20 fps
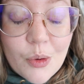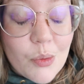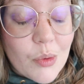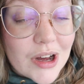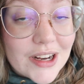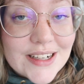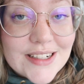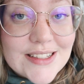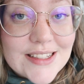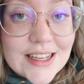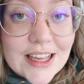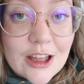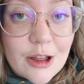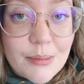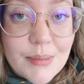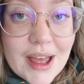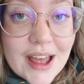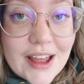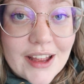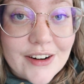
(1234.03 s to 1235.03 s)
wanted to kill
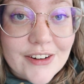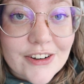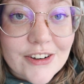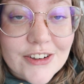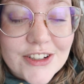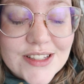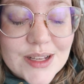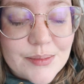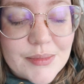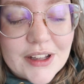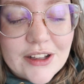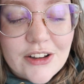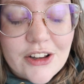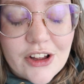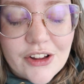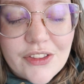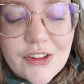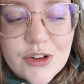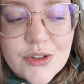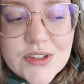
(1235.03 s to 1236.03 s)
men, or something
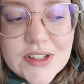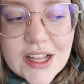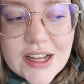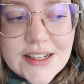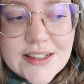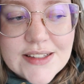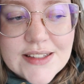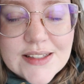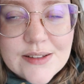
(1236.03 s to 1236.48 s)
along those lines.